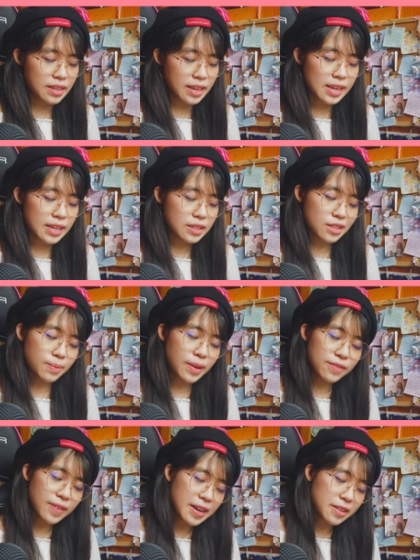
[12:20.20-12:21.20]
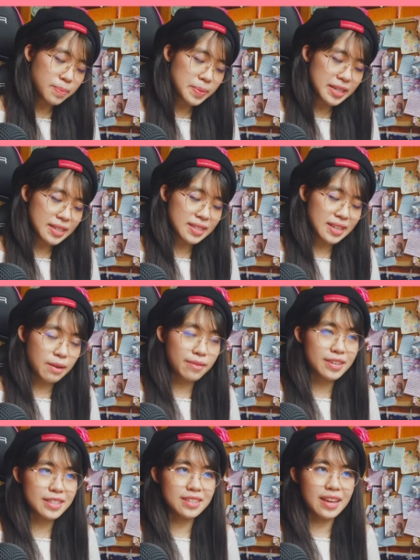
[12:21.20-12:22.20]
Okay, so my final piece, I
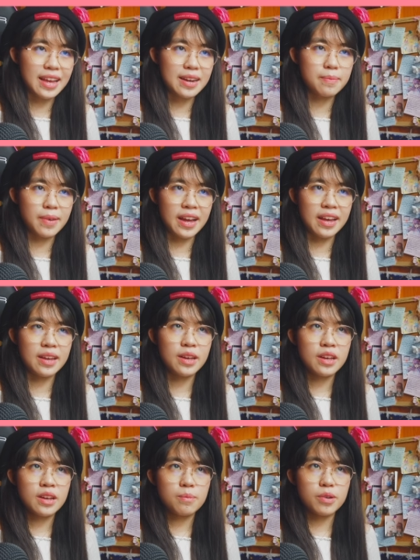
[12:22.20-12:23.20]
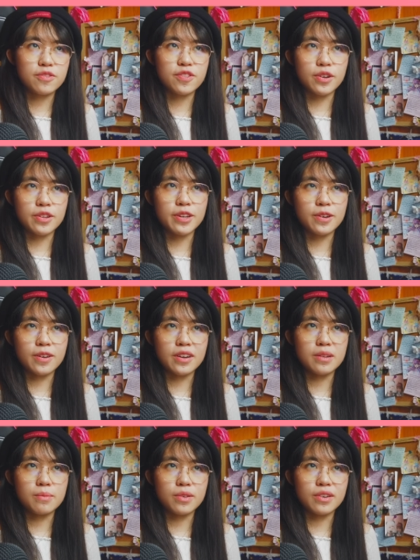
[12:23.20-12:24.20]
wanted to end my portfolio
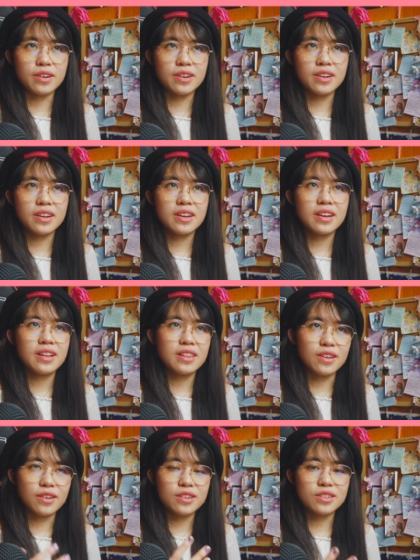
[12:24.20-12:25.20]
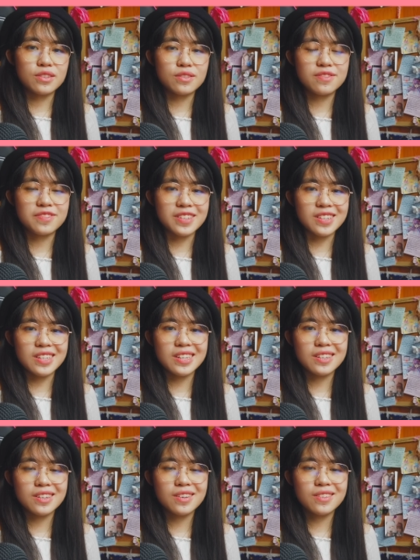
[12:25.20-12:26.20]
on a more larger
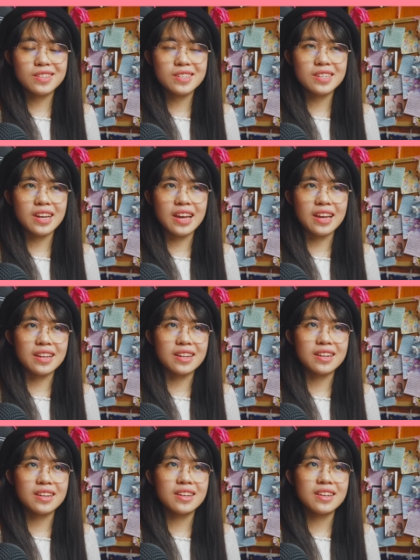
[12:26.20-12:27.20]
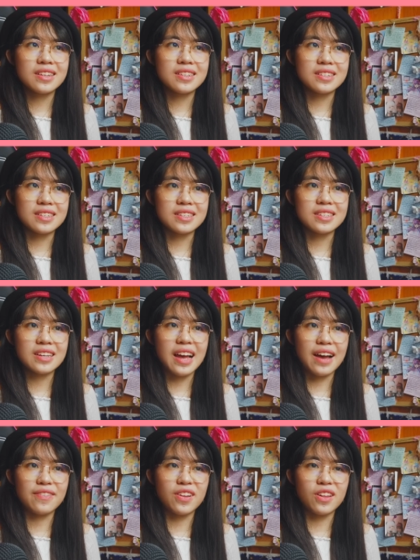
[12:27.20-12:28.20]
feeling note and just
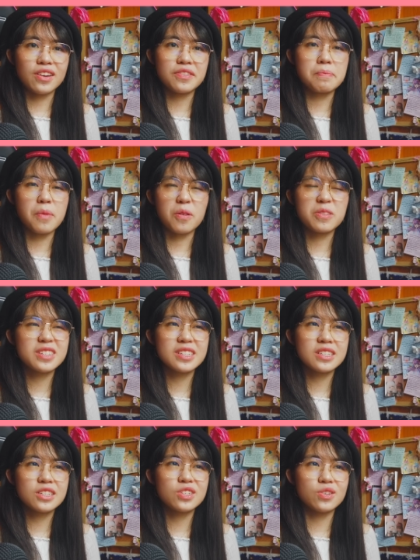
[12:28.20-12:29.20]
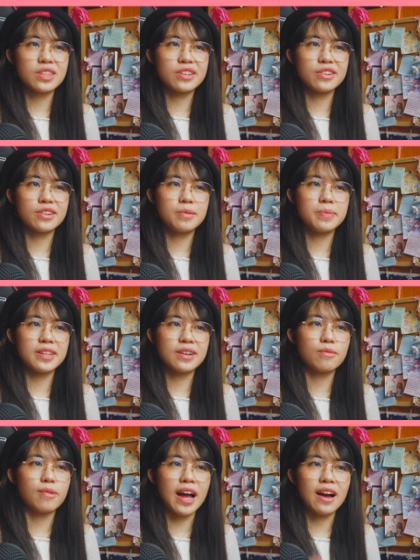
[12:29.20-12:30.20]
have a lot of emotions, so they're going to be
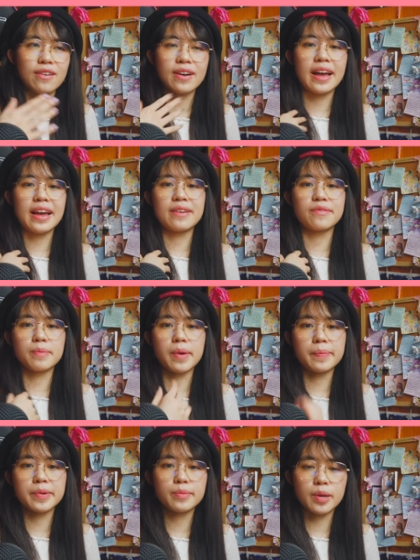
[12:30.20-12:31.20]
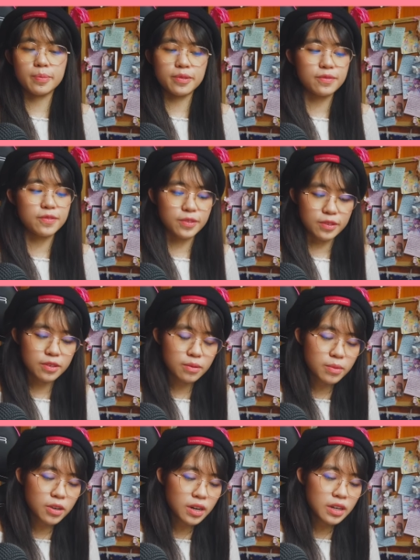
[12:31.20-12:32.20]
like wow and remember my portfolio
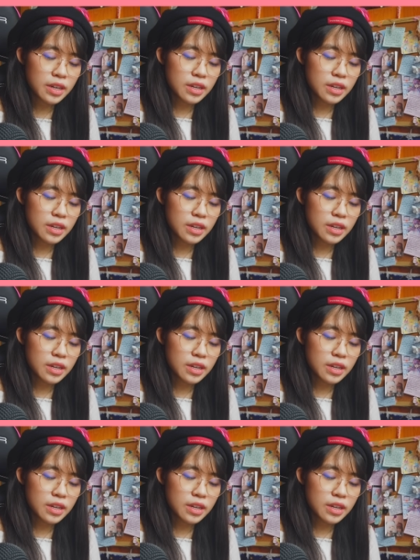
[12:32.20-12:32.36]
more.